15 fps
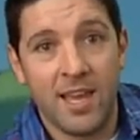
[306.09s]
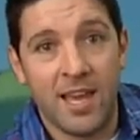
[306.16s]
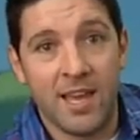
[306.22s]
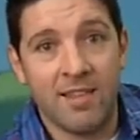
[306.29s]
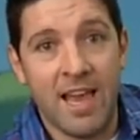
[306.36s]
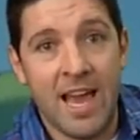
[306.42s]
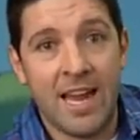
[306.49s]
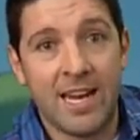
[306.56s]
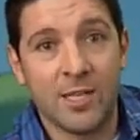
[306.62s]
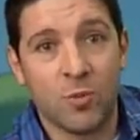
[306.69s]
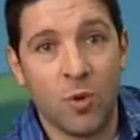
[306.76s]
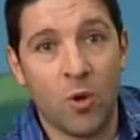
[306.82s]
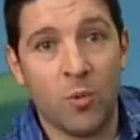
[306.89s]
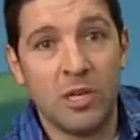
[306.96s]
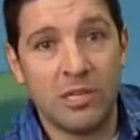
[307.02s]
And that is
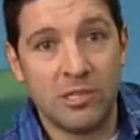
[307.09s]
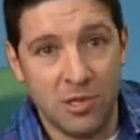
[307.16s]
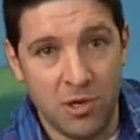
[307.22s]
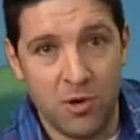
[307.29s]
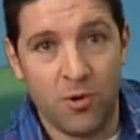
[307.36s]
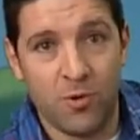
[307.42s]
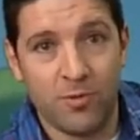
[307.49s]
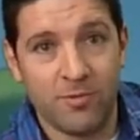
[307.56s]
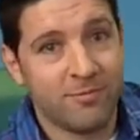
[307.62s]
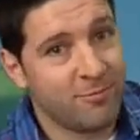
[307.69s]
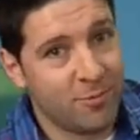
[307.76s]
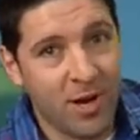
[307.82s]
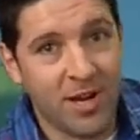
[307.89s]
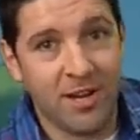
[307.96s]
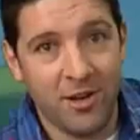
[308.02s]
what we do
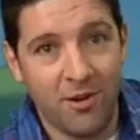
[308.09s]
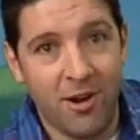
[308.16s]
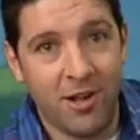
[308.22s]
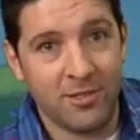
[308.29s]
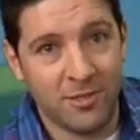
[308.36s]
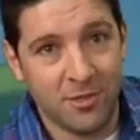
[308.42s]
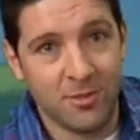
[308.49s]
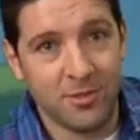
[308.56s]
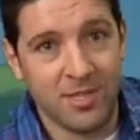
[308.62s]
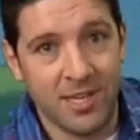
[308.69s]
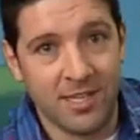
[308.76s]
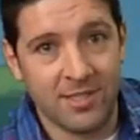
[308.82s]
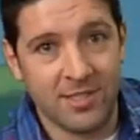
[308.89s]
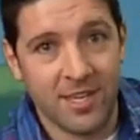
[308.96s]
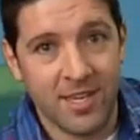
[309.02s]
right here on
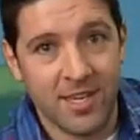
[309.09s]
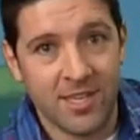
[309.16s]
Tuesdays.